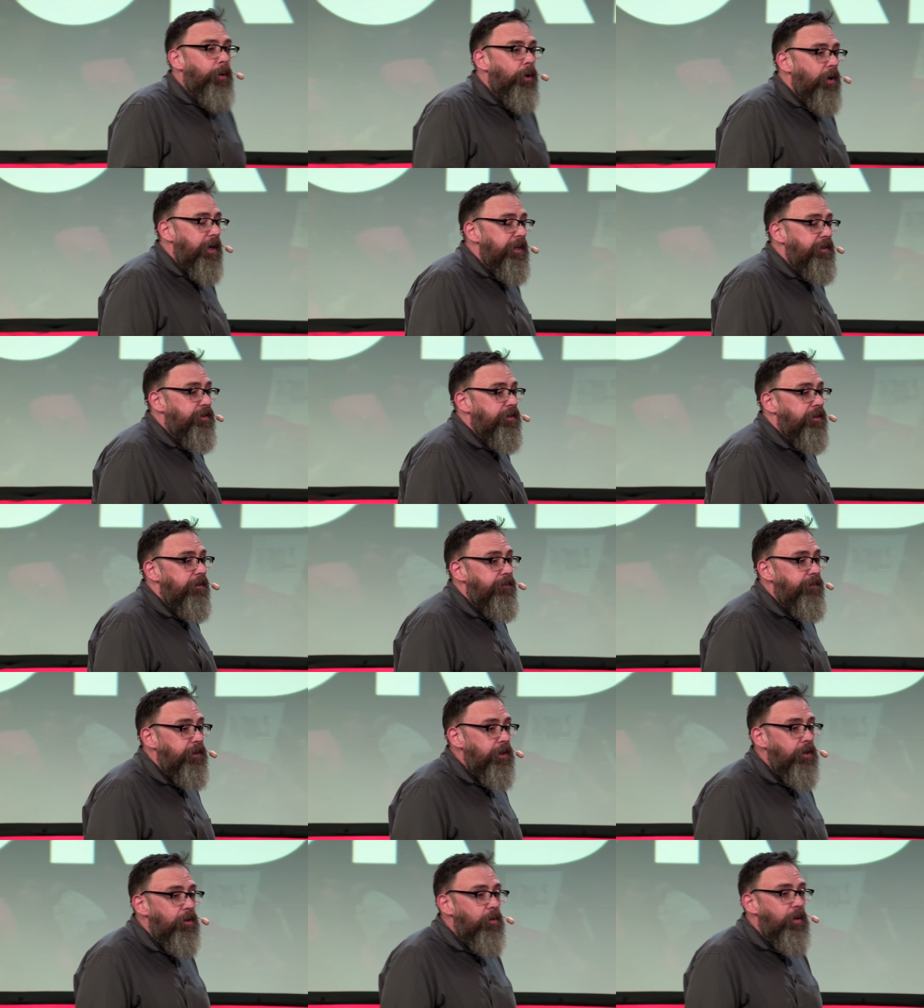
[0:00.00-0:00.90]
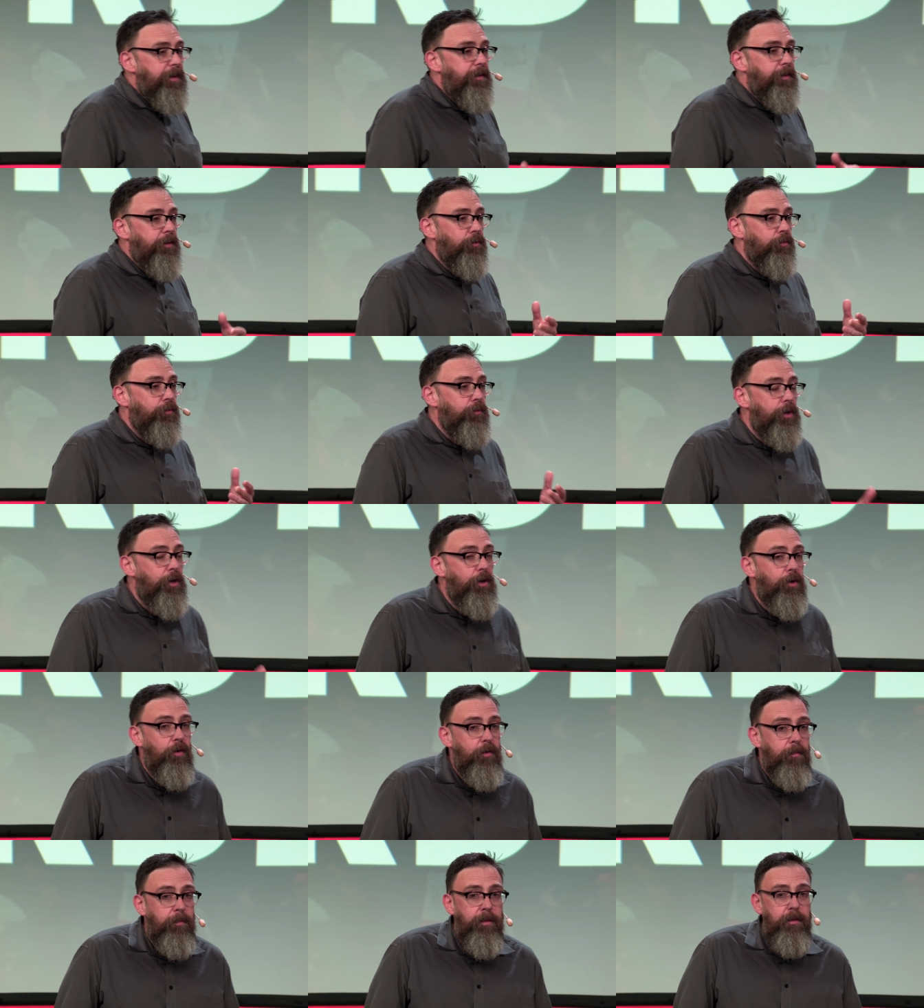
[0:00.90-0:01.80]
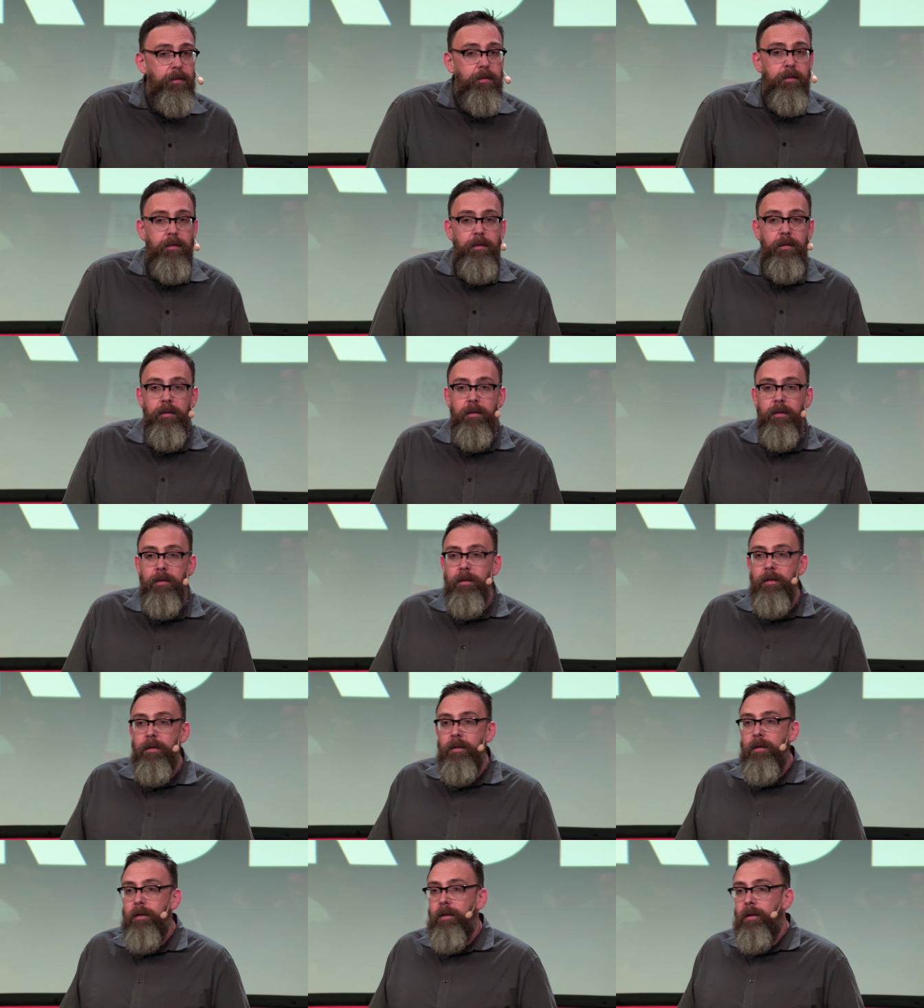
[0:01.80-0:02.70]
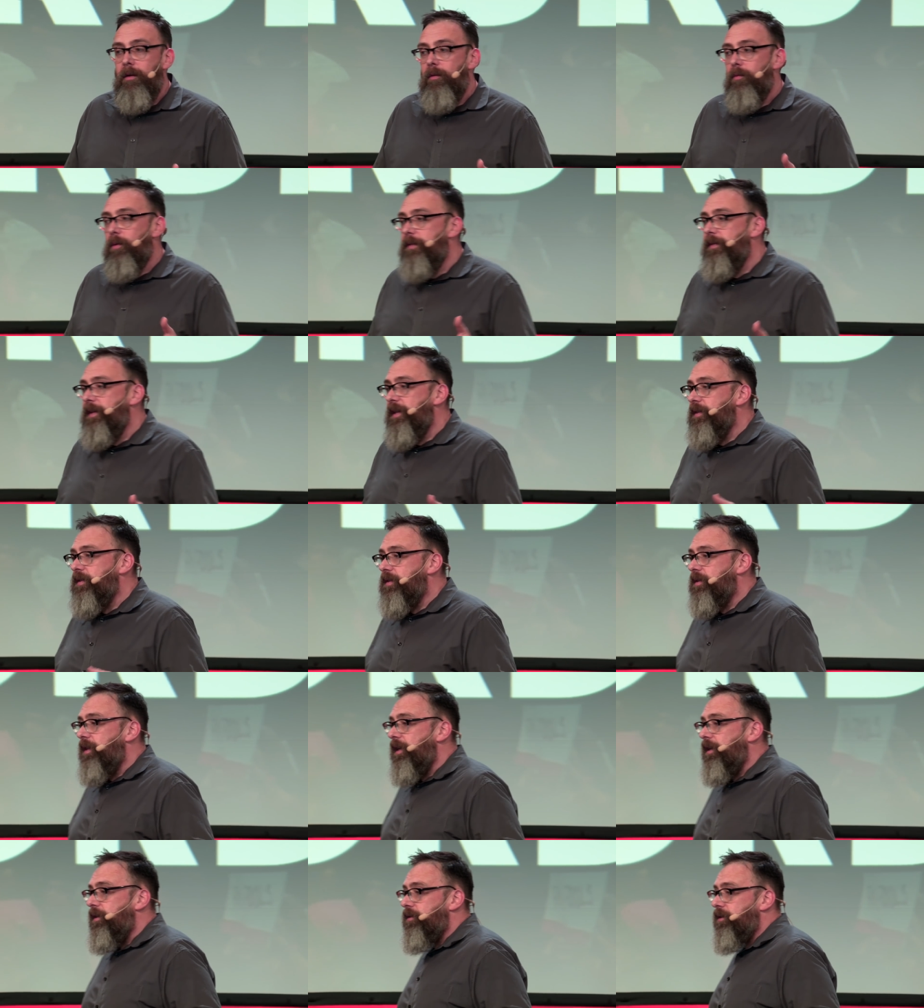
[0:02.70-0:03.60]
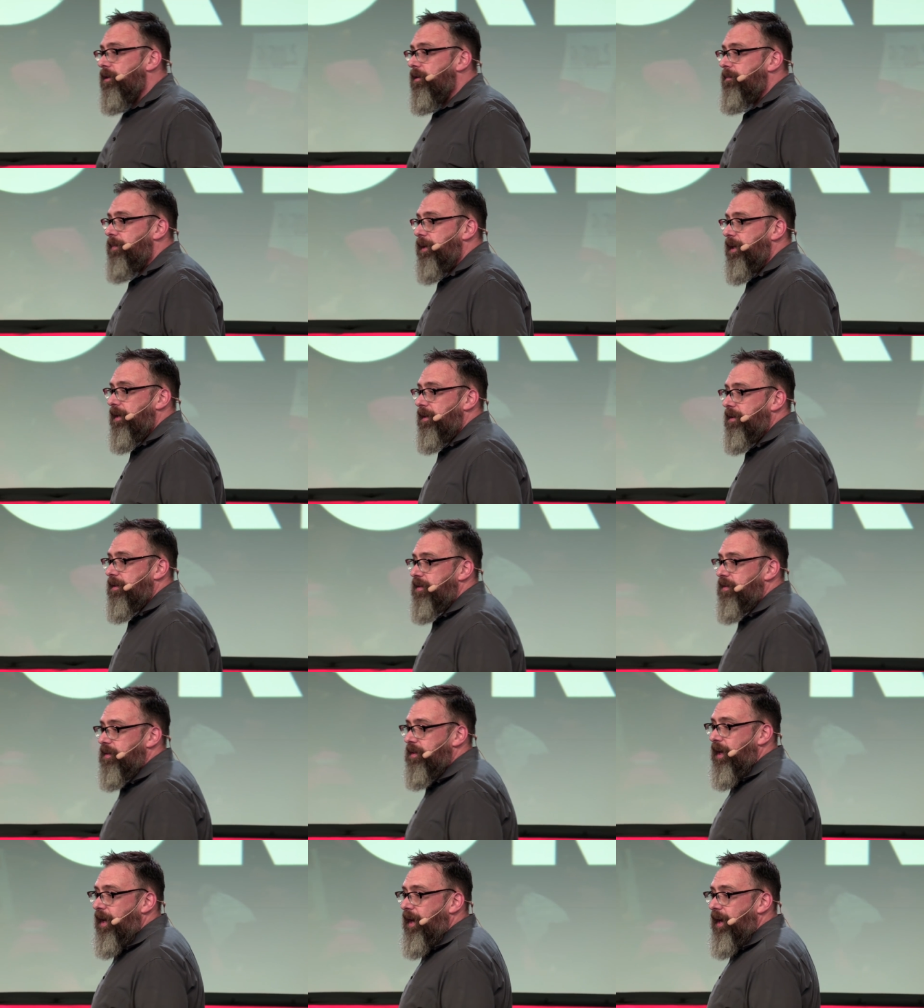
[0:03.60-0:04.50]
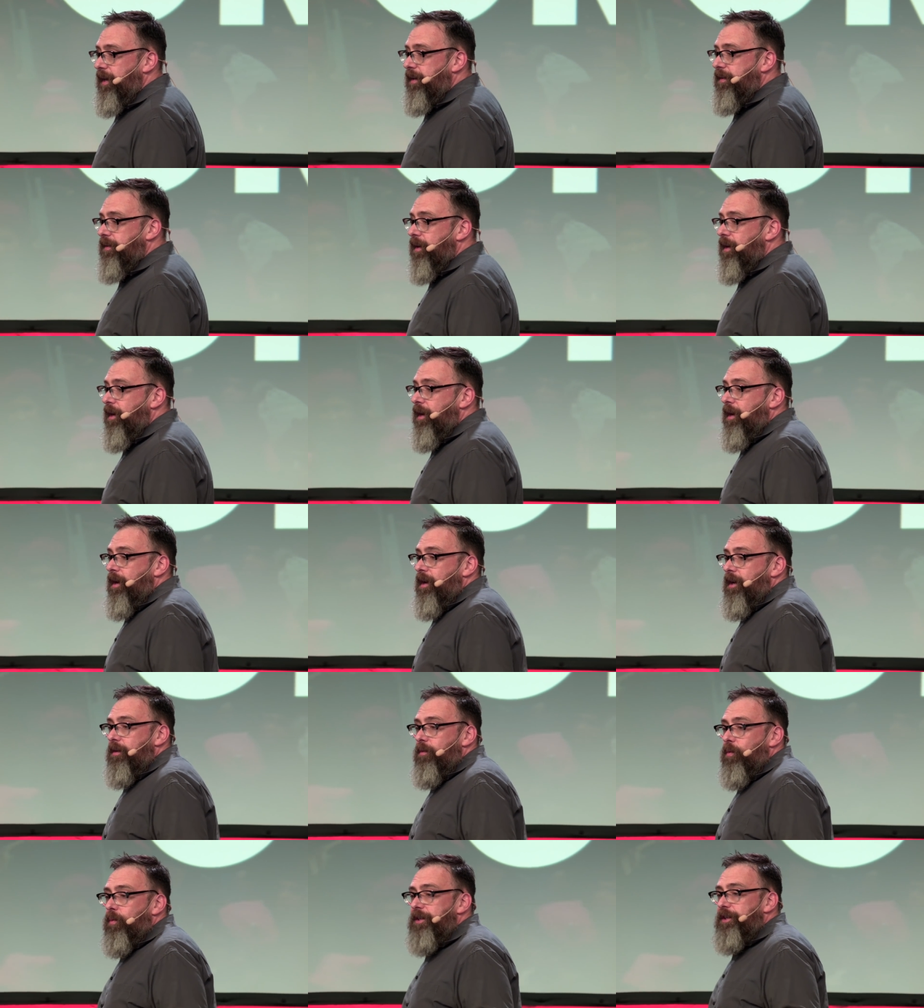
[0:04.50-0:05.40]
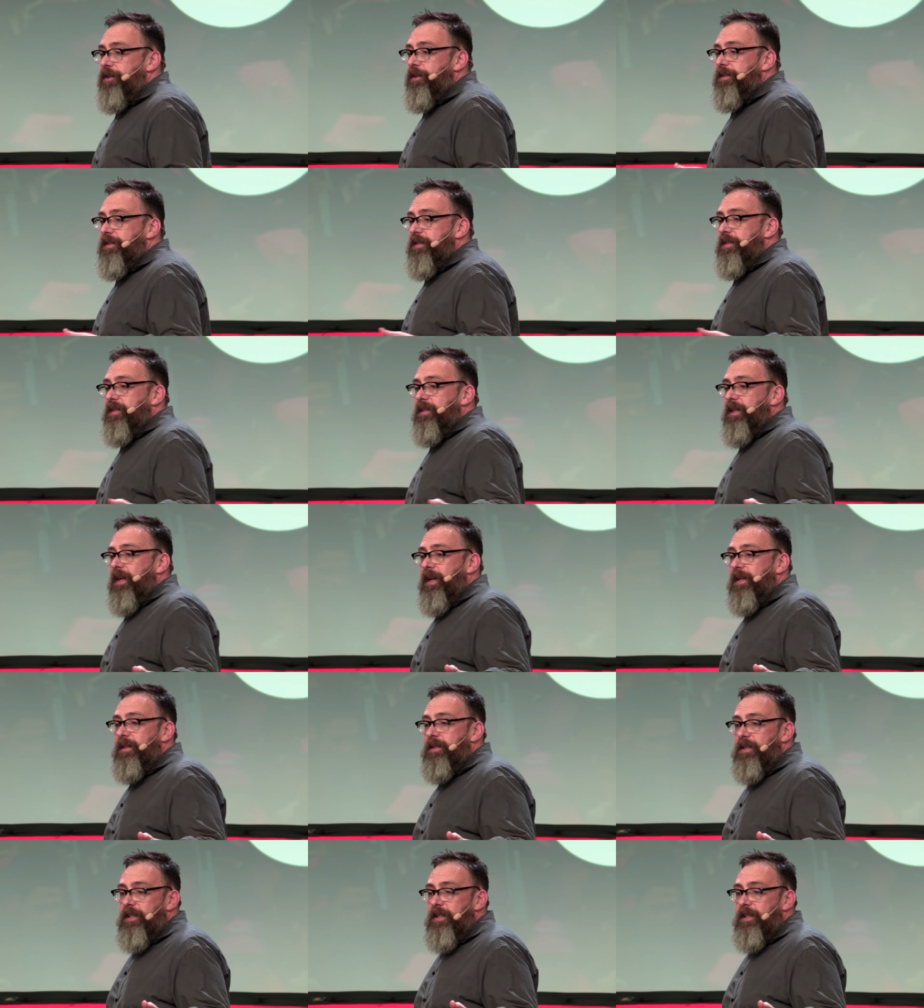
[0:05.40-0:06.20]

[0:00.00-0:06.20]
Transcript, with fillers: points of view in the room when these things are being designed. When your design